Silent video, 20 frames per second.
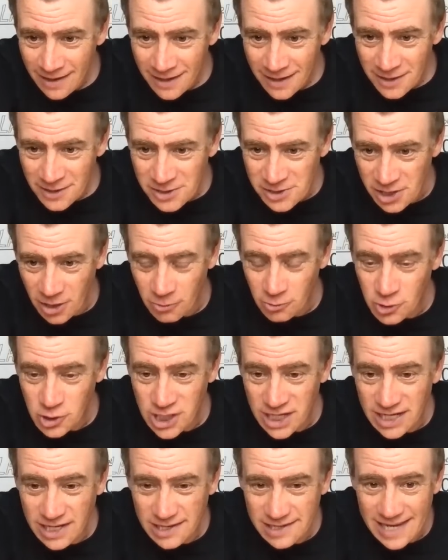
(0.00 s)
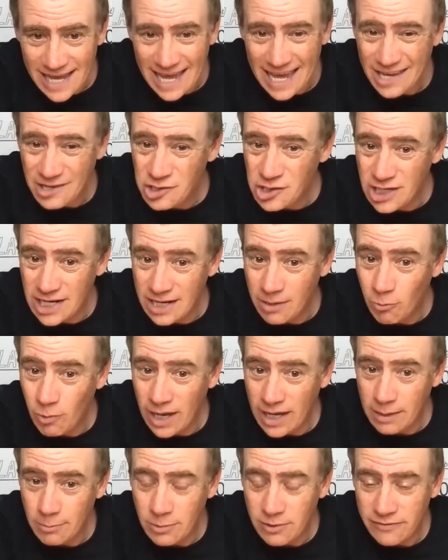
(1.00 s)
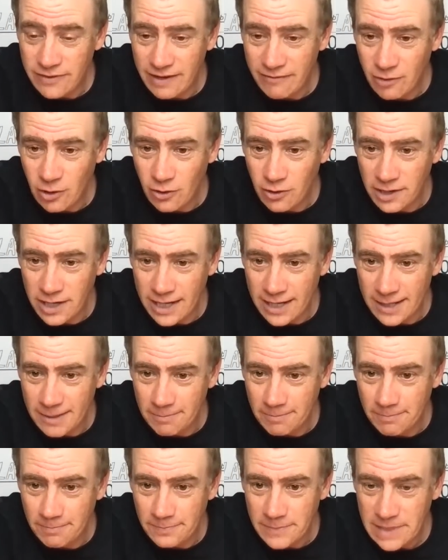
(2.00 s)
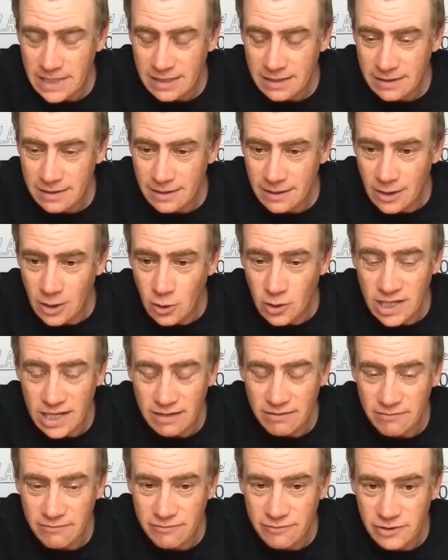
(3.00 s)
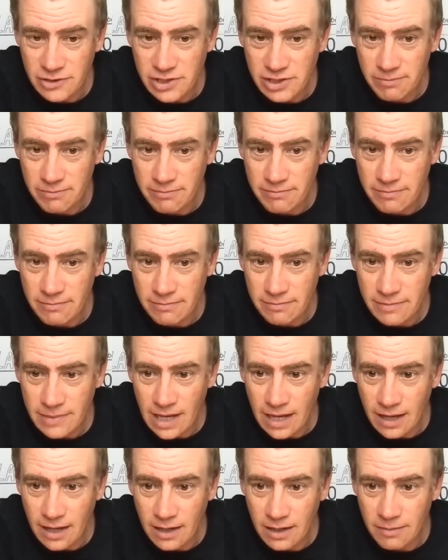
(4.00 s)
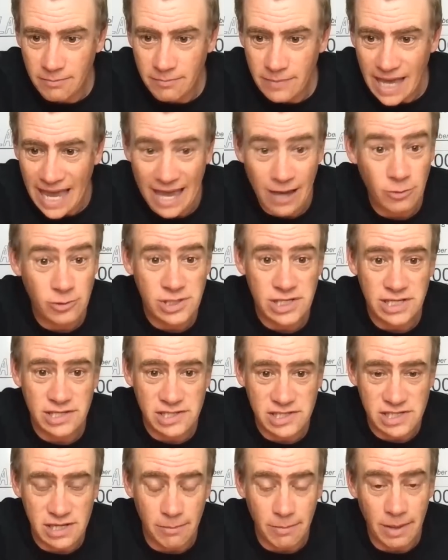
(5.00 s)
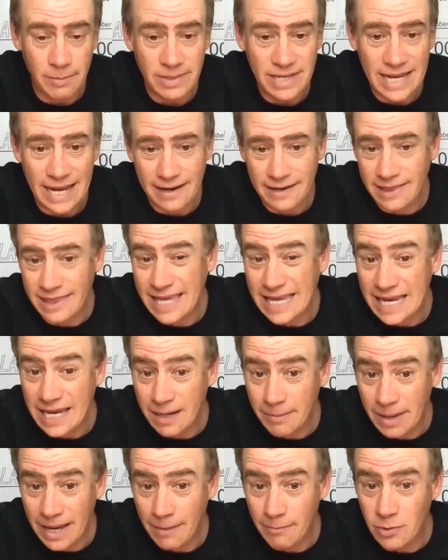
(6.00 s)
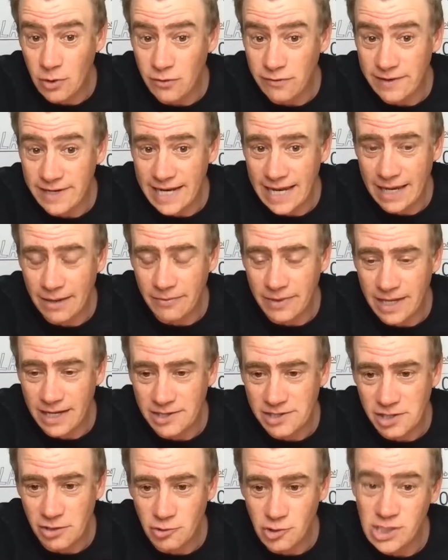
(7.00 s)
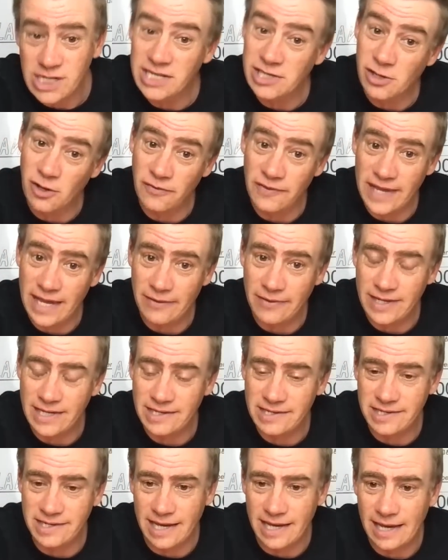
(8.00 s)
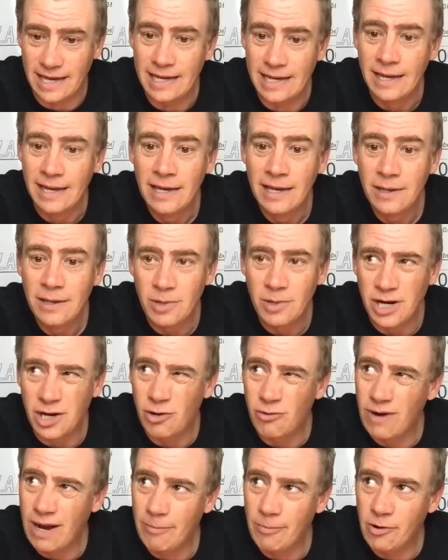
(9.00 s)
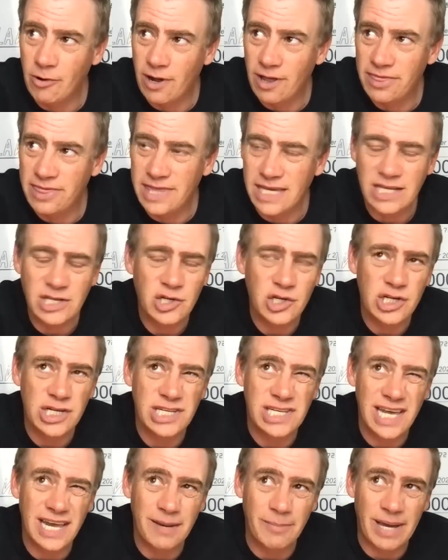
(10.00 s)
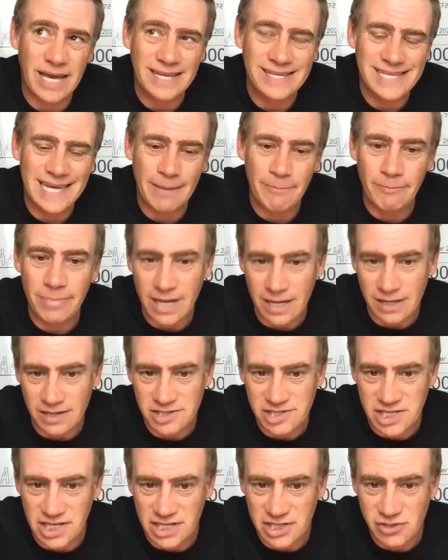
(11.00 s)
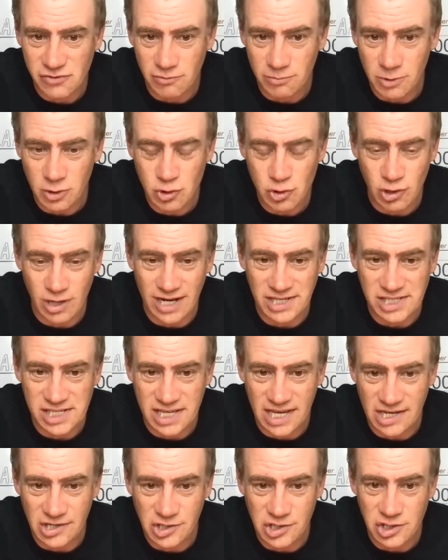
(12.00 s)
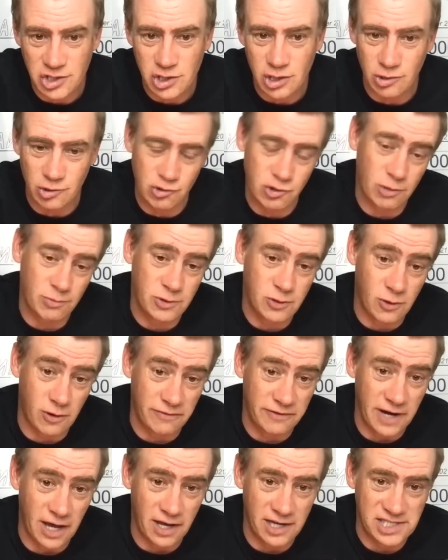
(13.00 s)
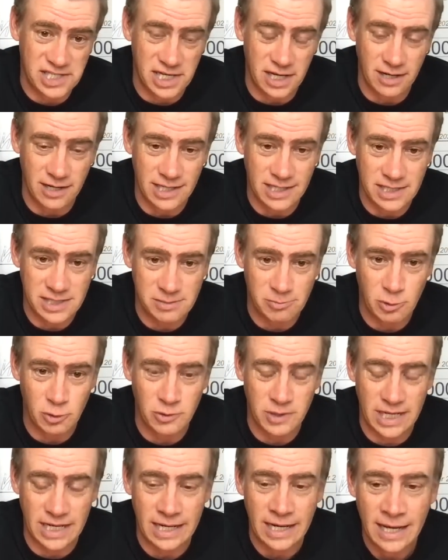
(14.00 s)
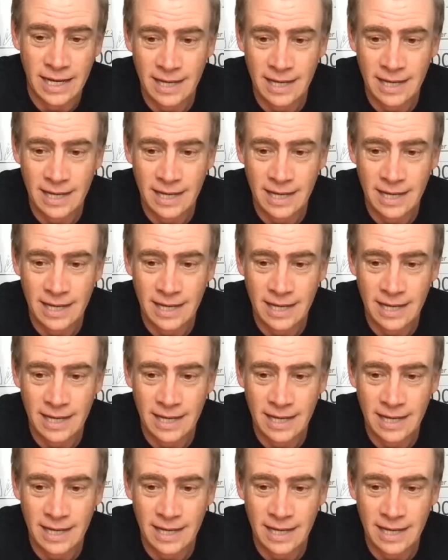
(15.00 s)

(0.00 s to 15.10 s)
So she's actually in Weymouth. They've gone looking for some houses because her mum and dad are thinking about moving down there. So she's gone down there today. I'm going to grab her, I think she said about 6:10 from the train station. So I dropped her off nice and early this morning.